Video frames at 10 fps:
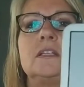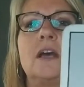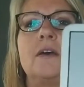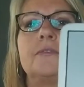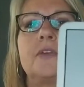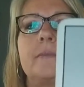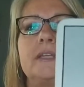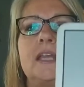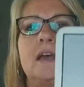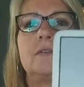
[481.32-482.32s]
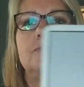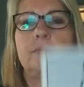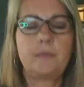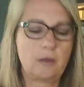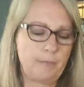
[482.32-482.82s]
dove coming down
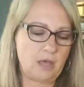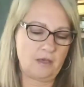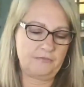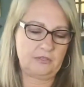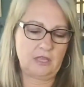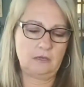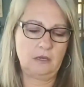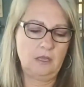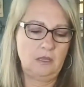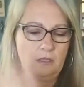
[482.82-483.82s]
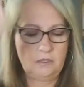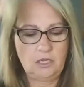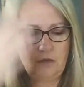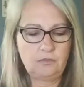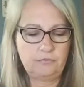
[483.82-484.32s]
from above, and then,
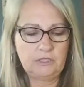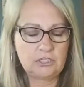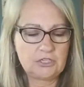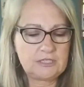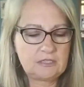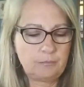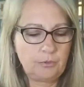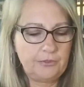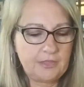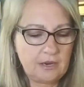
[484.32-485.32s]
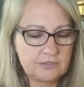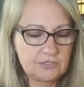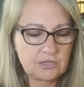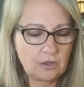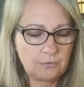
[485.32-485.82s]
you know, the religious symbol there.
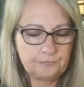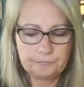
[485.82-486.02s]
So